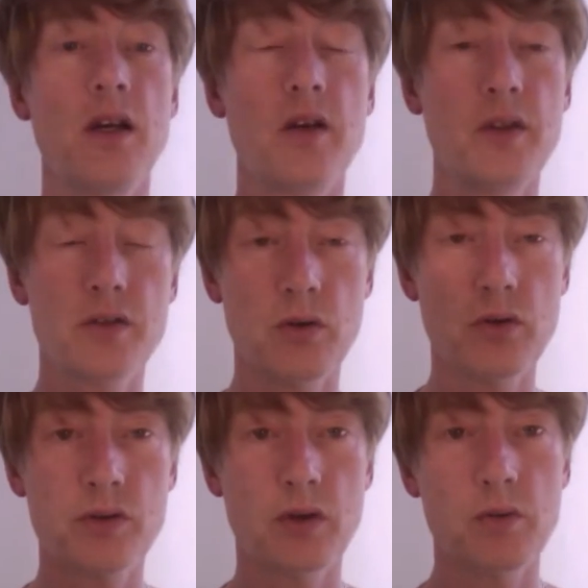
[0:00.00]
and the
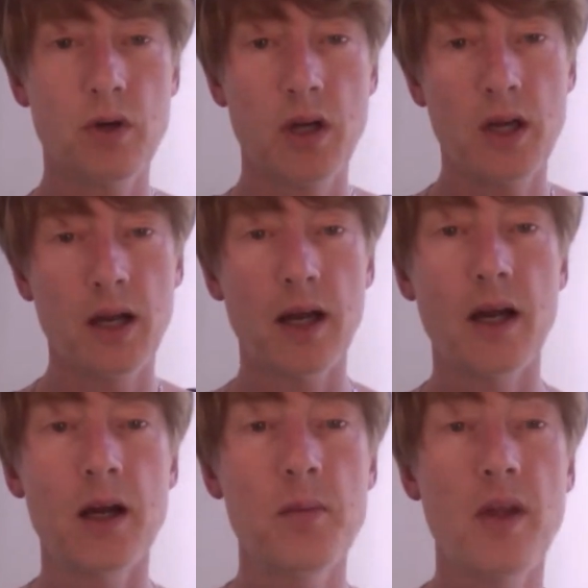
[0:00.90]
torso.
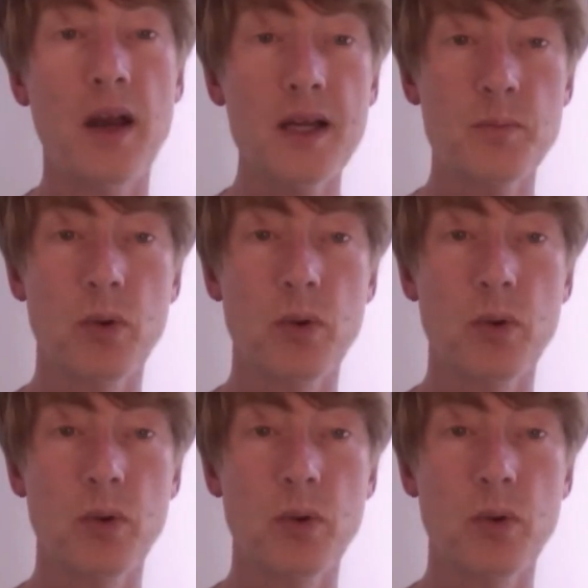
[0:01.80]
The last